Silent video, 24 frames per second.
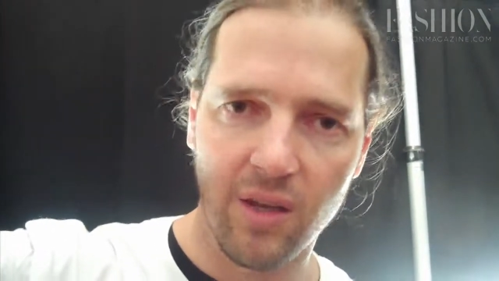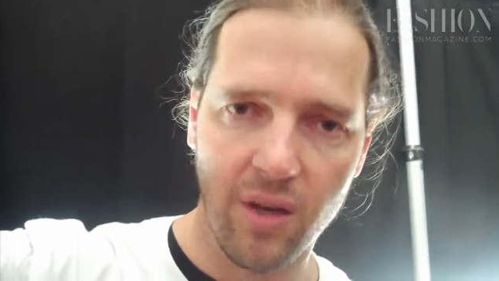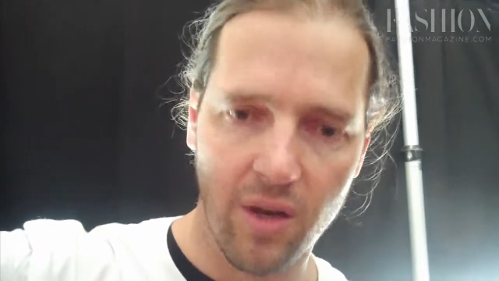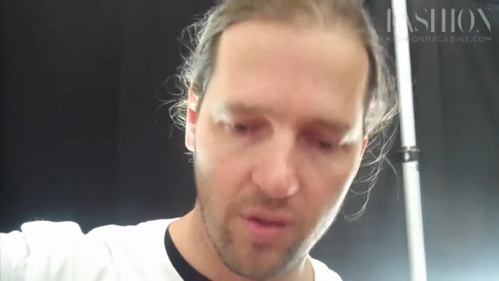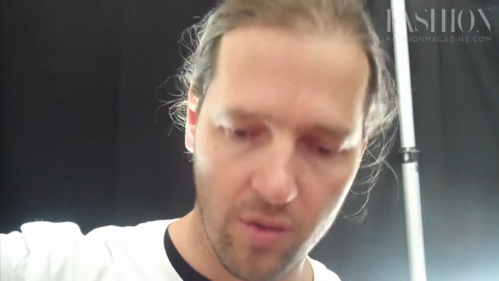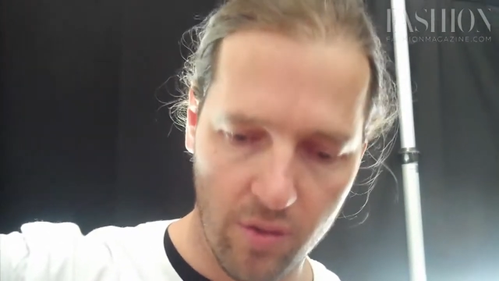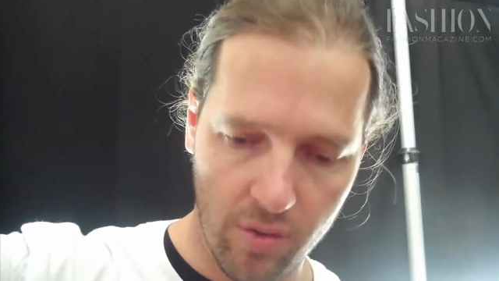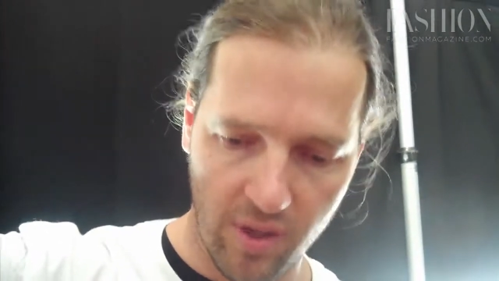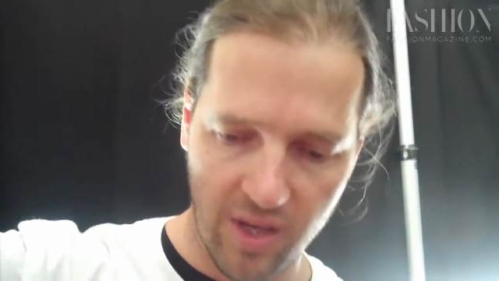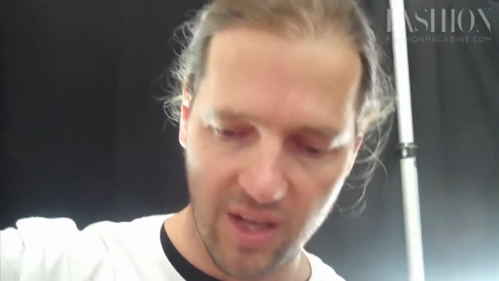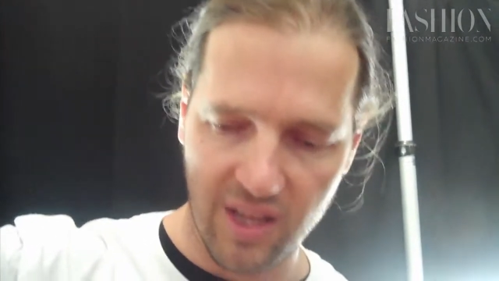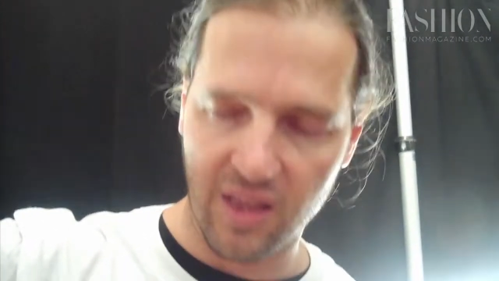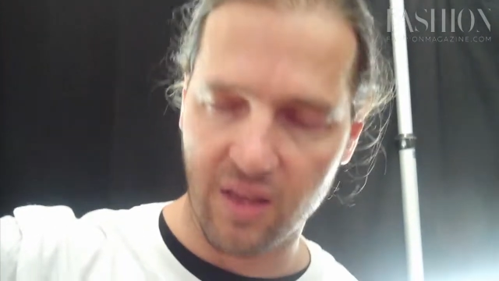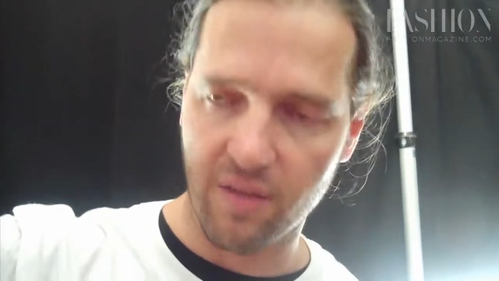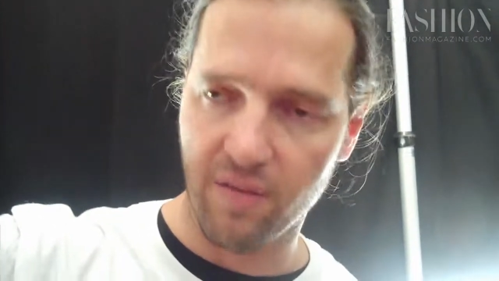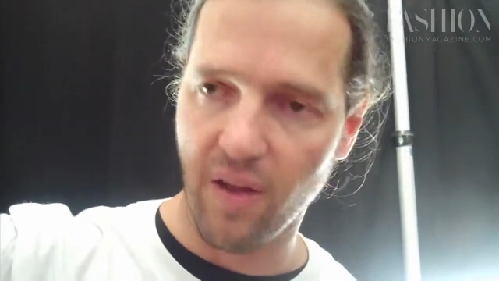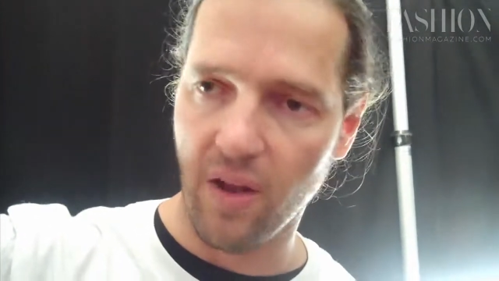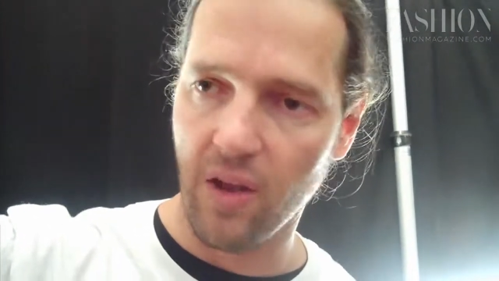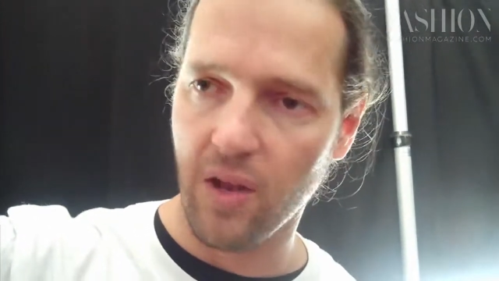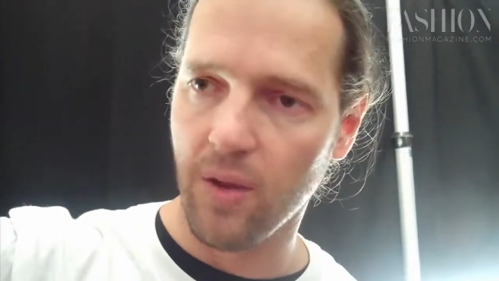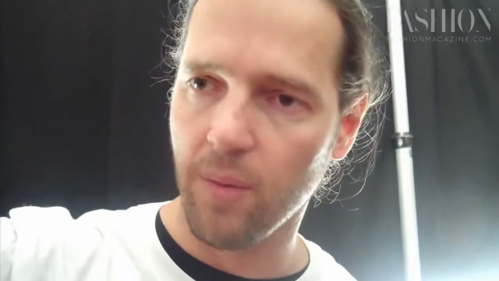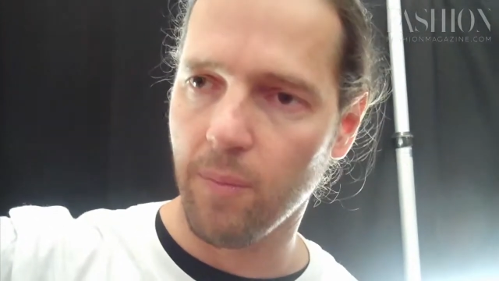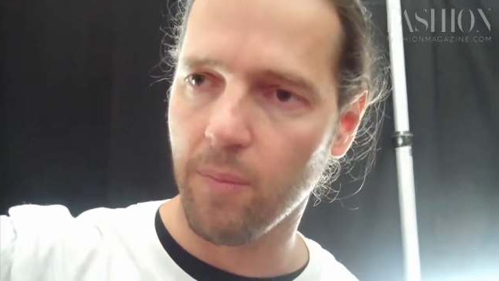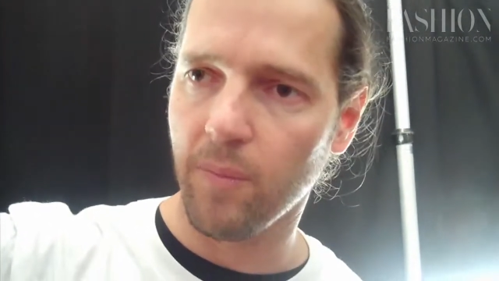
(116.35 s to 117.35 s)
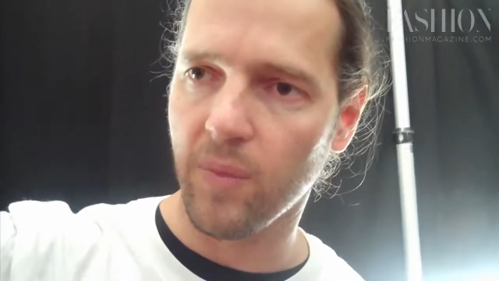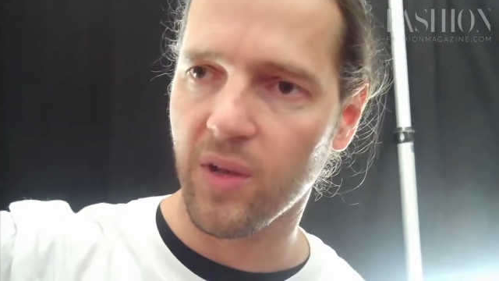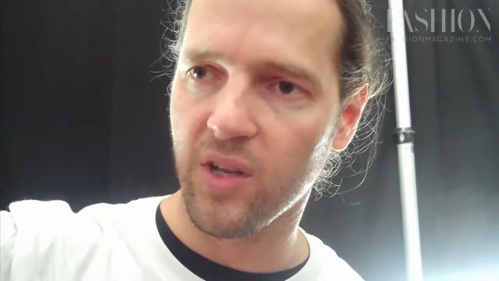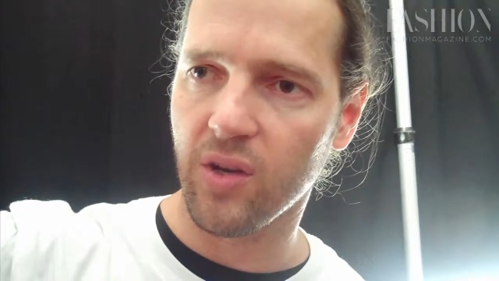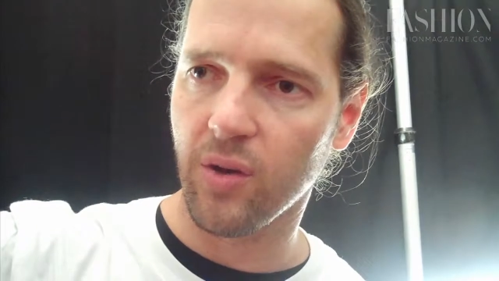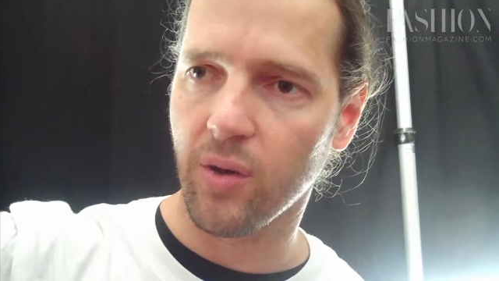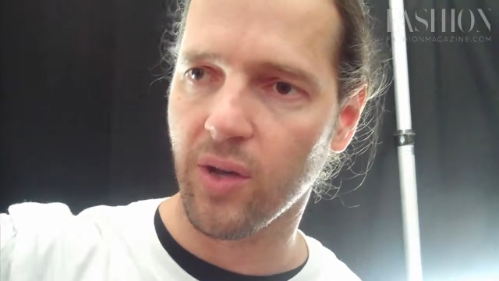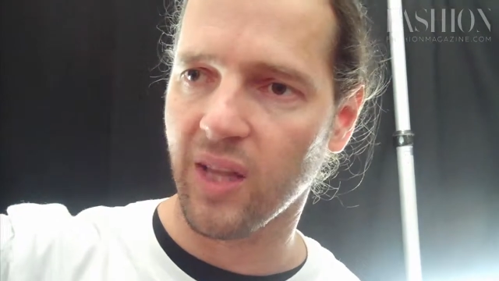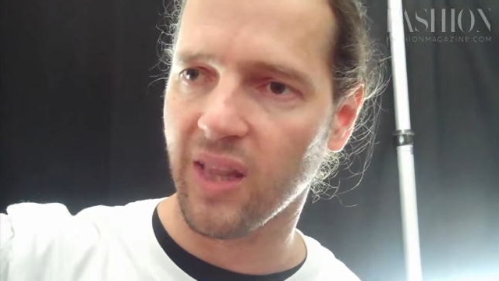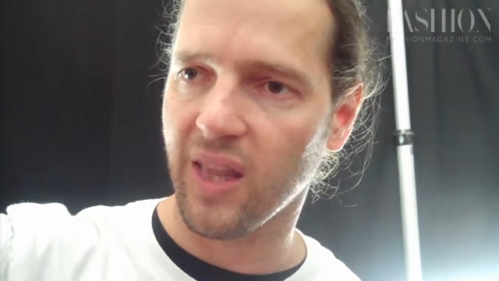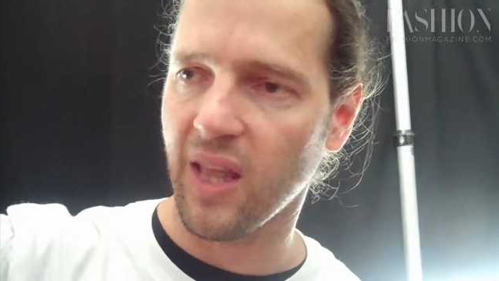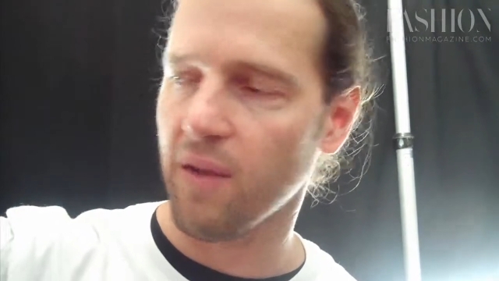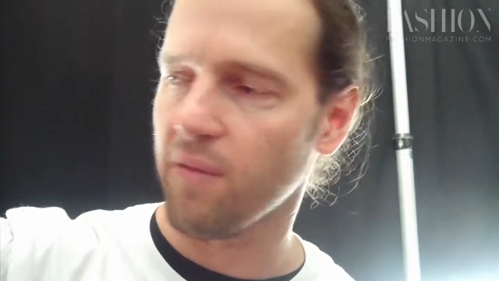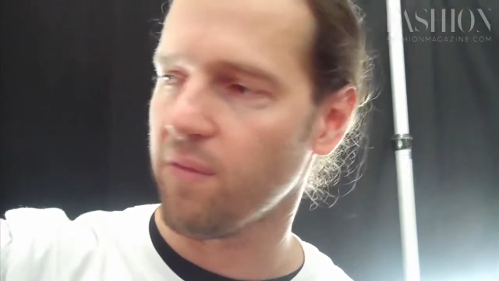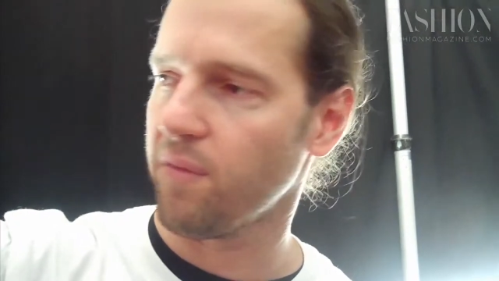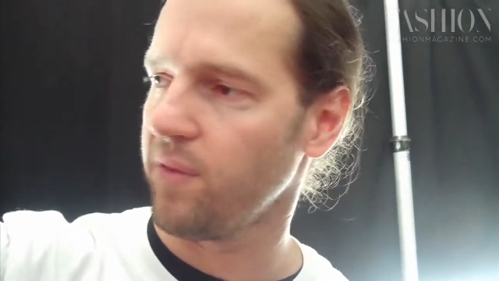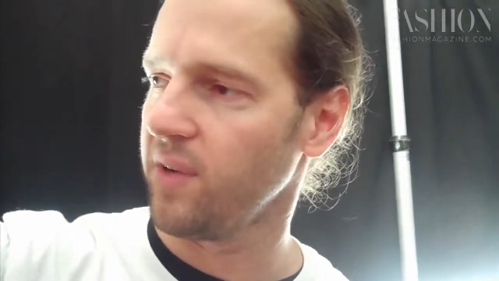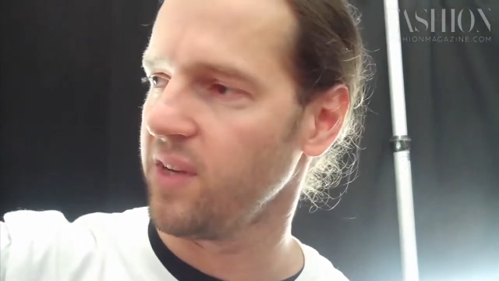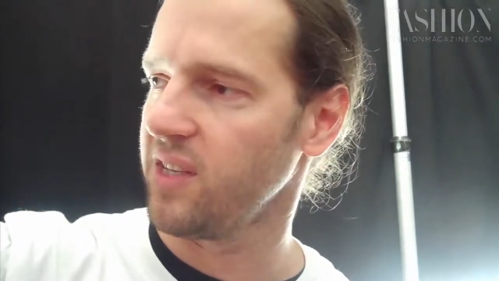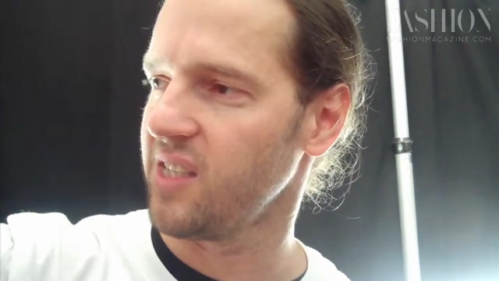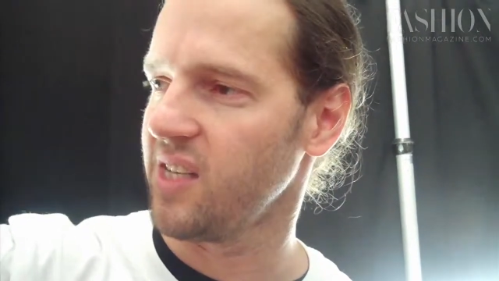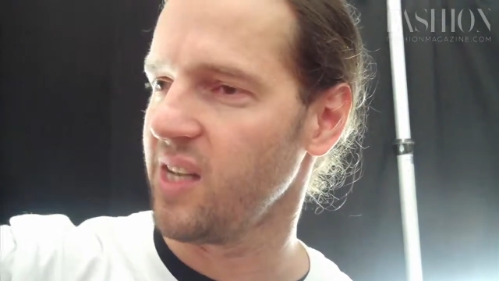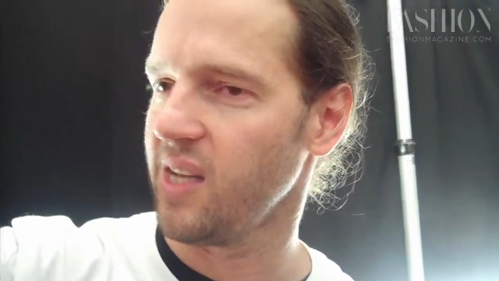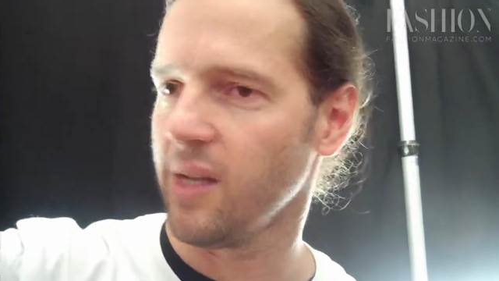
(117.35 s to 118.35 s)
You'll get the volume, but you'll get that
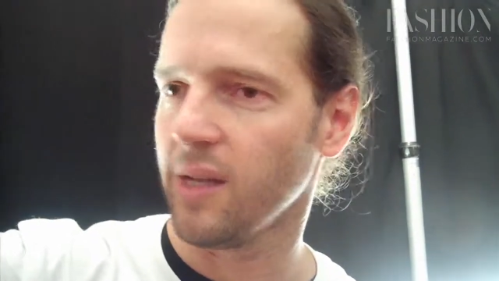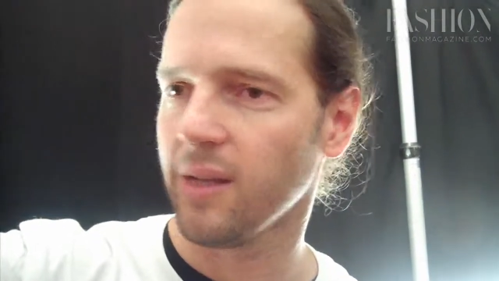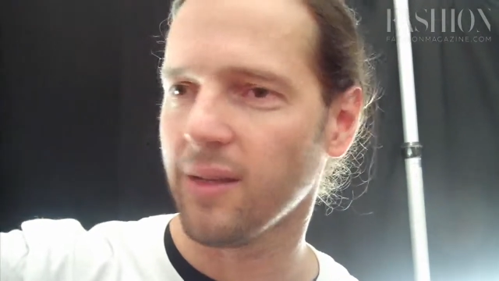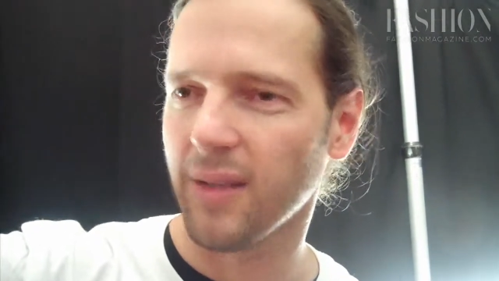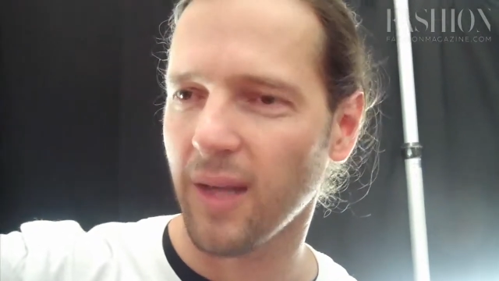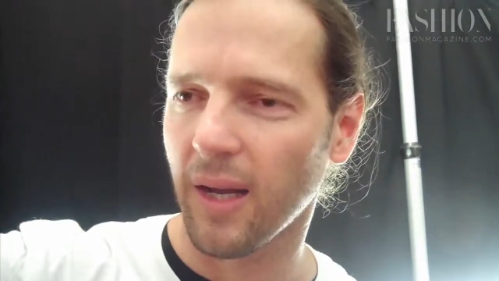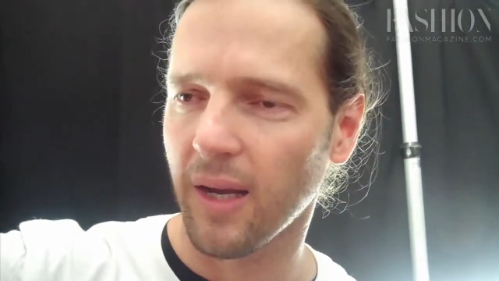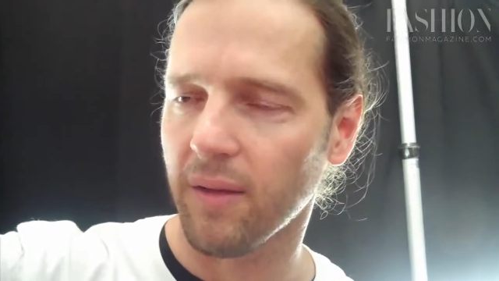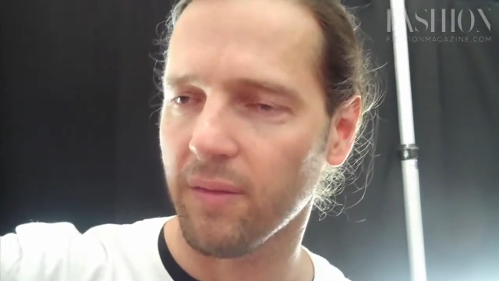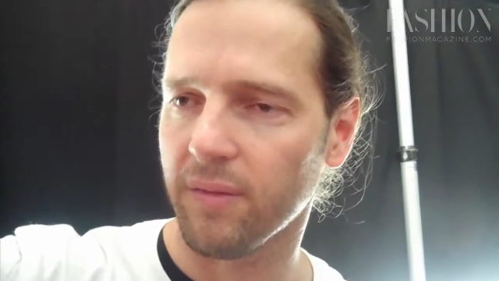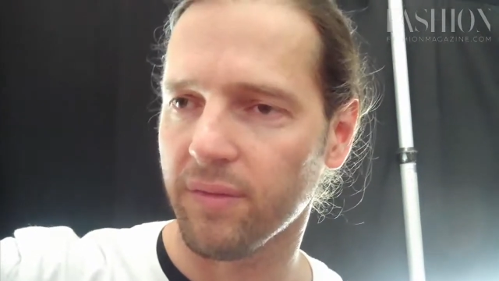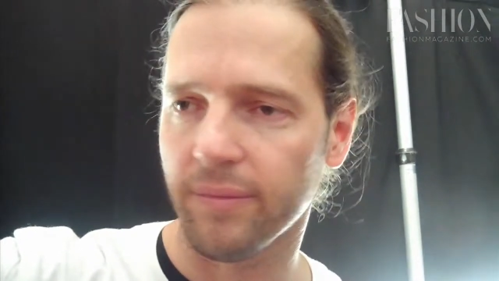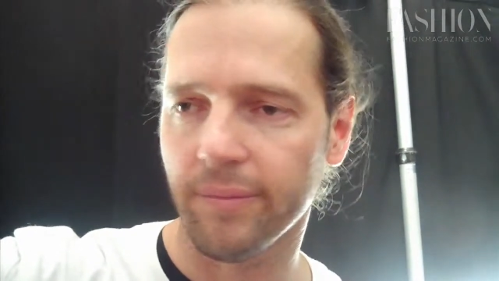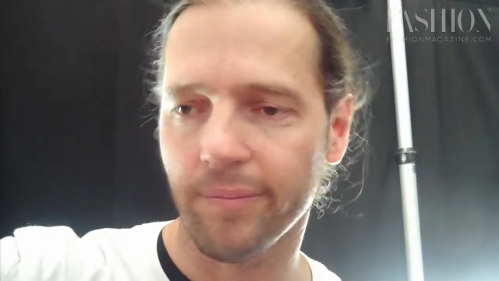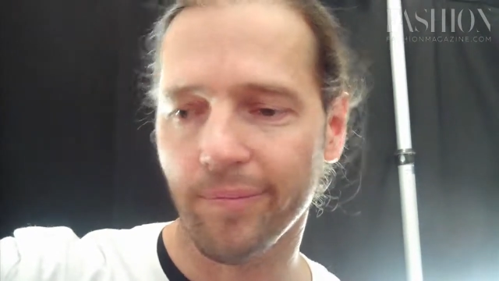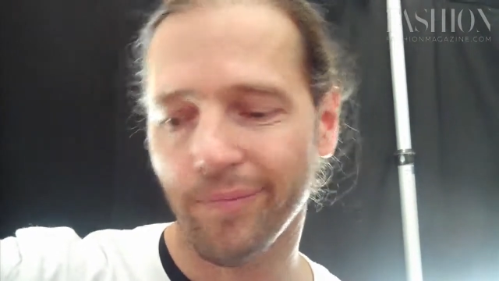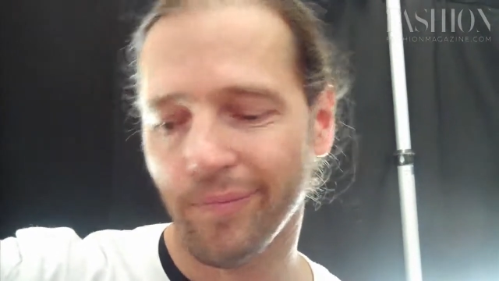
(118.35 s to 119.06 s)
frizzy kind of,